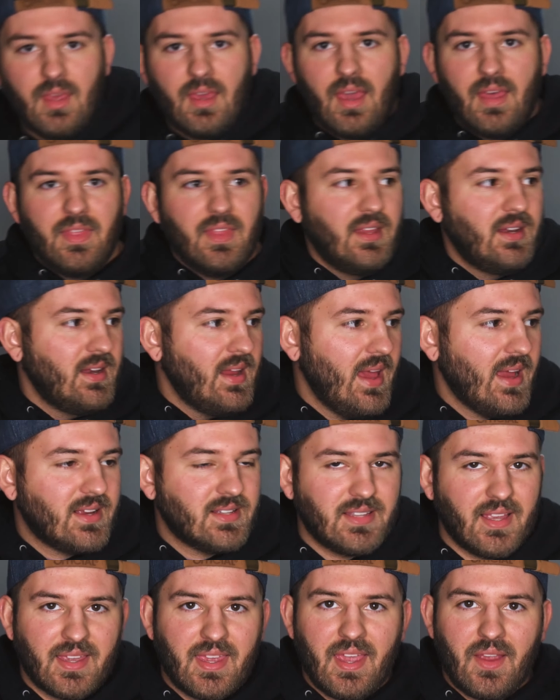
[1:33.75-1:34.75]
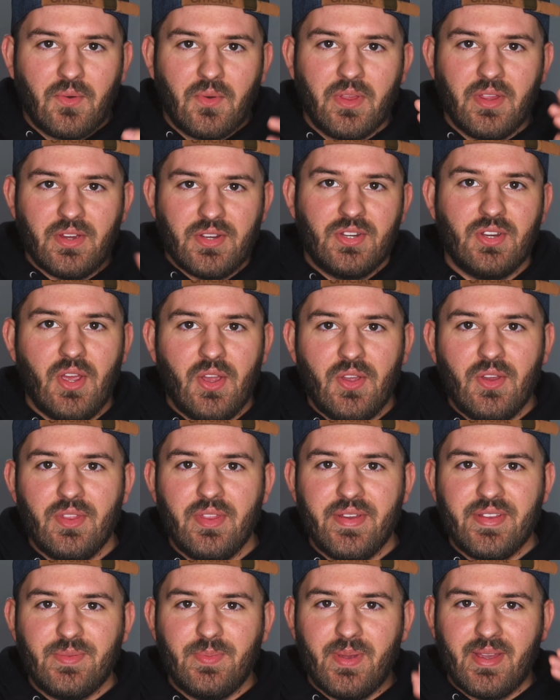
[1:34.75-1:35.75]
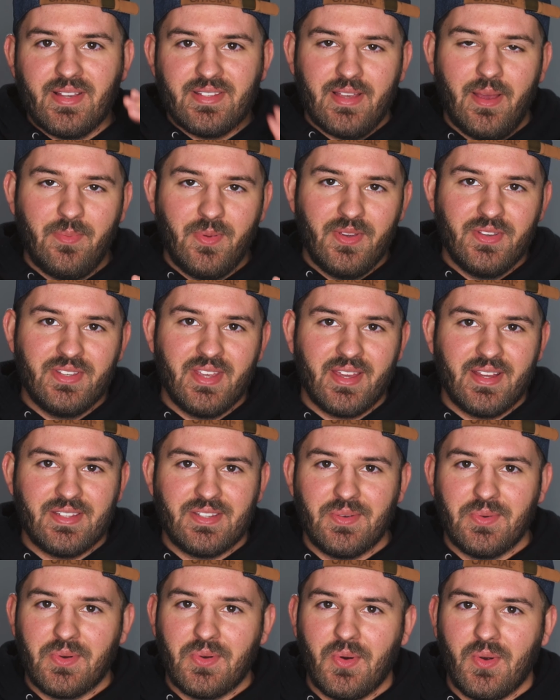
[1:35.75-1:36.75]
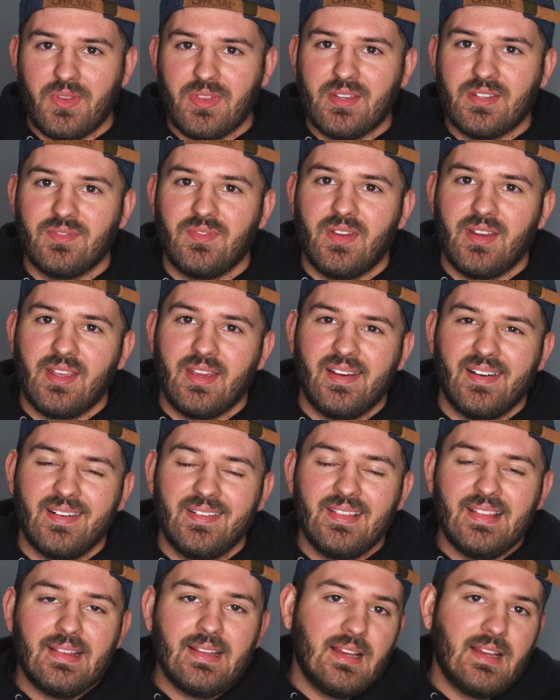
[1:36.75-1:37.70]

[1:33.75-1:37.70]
And then next, I can't really show you this because I'm using it to record this video,